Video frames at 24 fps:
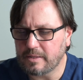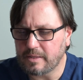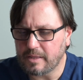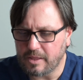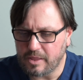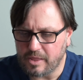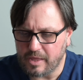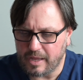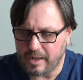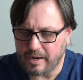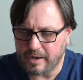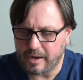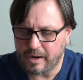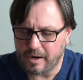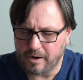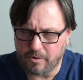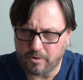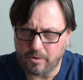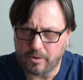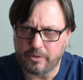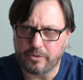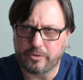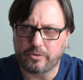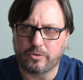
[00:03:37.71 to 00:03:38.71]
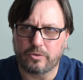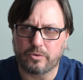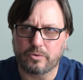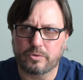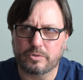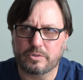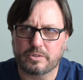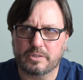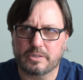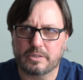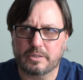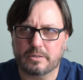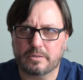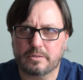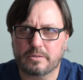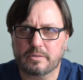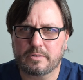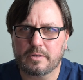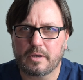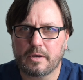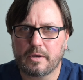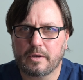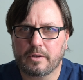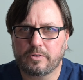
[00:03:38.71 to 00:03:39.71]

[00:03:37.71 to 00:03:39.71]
then Harold uses